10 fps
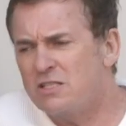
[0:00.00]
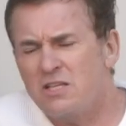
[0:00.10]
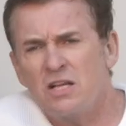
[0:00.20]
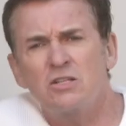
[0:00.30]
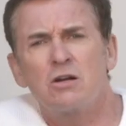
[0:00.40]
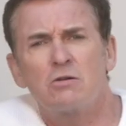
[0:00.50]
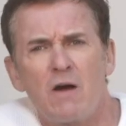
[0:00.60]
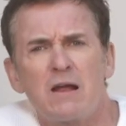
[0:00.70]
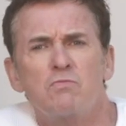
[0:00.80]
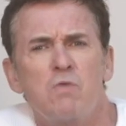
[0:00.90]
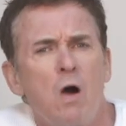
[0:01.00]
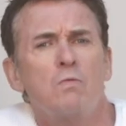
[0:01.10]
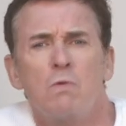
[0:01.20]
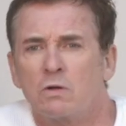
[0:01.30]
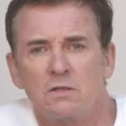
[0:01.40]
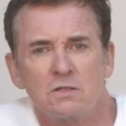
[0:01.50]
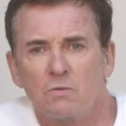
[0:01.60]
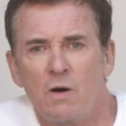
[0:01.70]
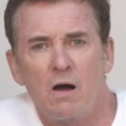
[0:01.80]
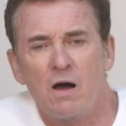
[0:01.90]
such a great role model as
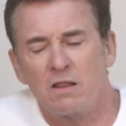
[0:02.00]
well, I